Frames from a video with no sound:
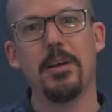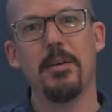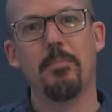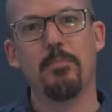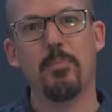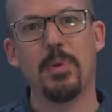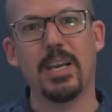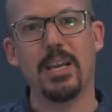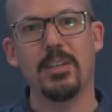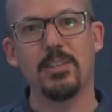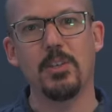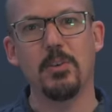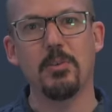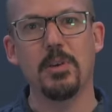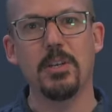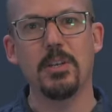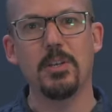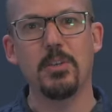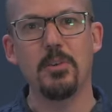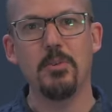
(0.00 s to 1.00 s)
because you
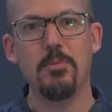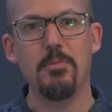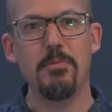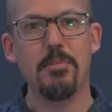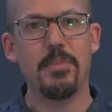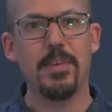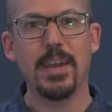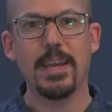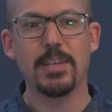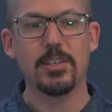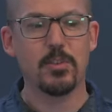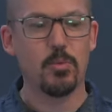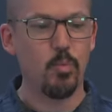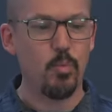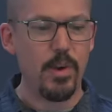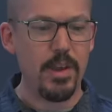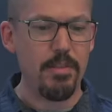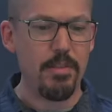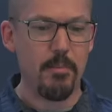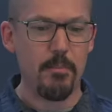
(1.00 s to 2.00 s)
can do things
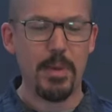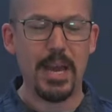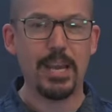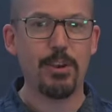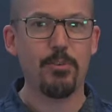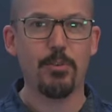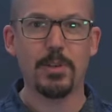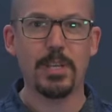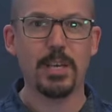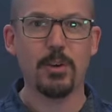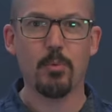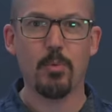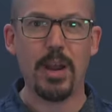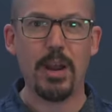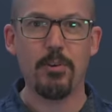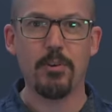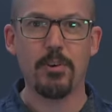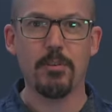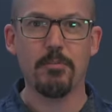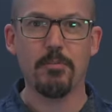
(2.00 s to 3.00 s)
with a MikroTik
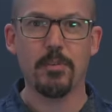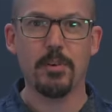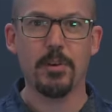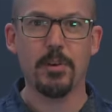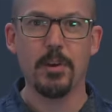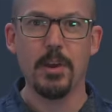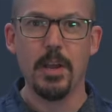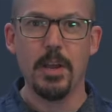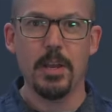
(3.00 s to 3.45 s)
router for